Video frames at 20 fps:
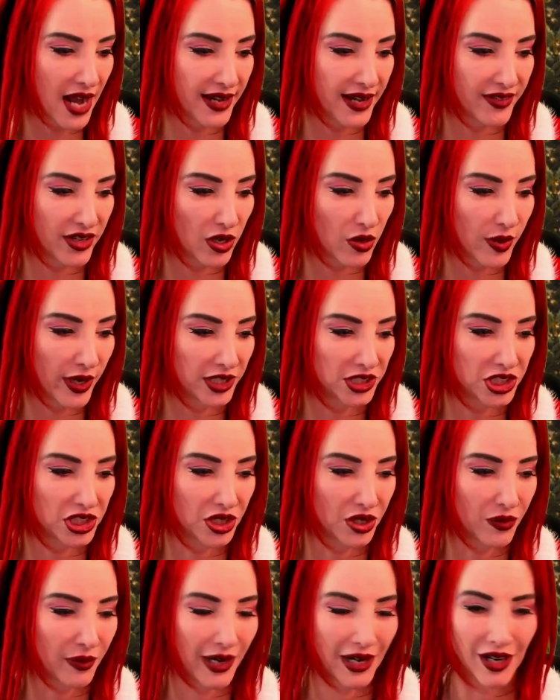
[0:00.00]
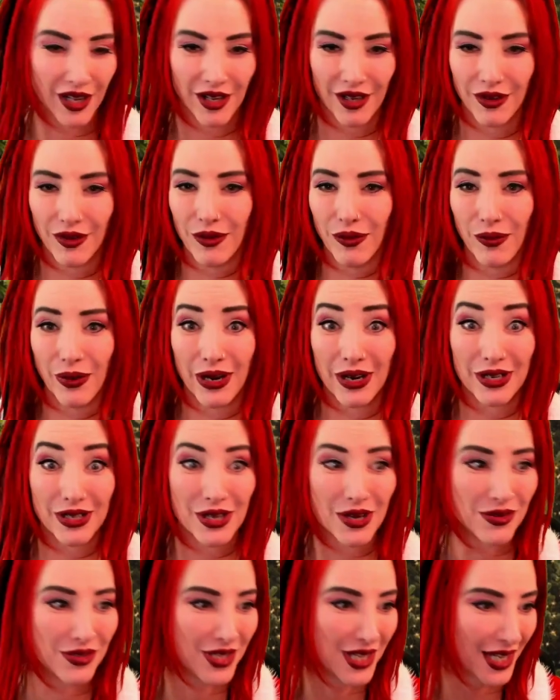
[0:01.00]
even quite sure where to
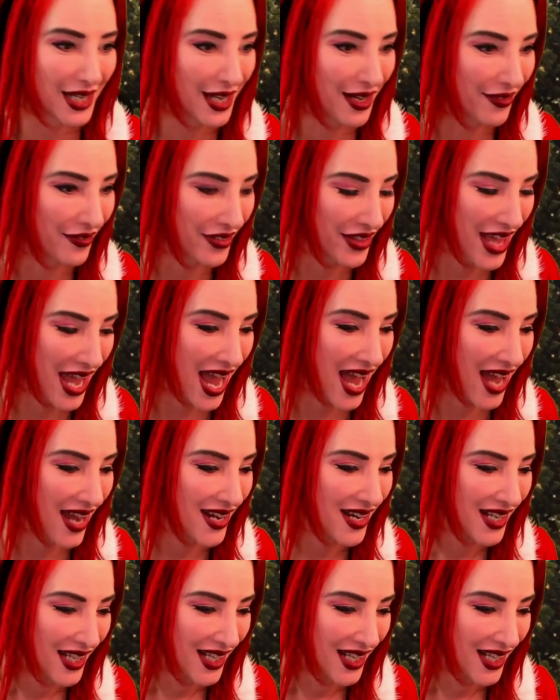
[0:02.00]
go digging for that.